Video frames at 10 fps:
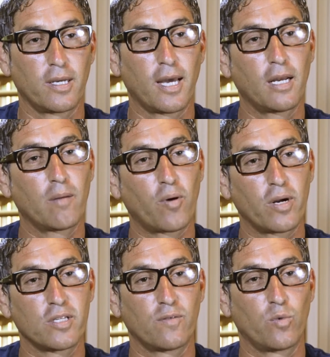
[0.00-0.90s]
Getting a
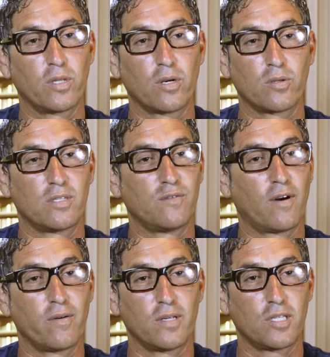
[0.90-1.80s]
price of windows is
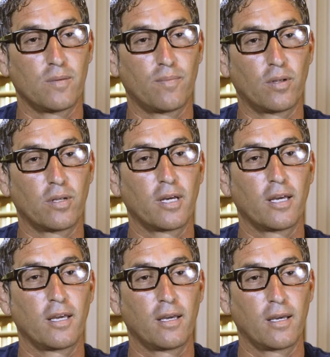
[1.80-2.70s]
very simple.
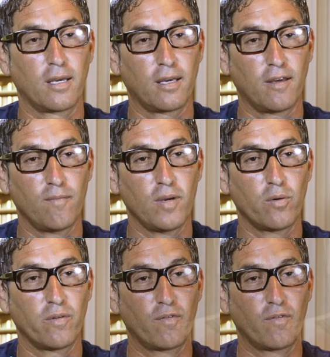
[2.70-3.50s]
Give me your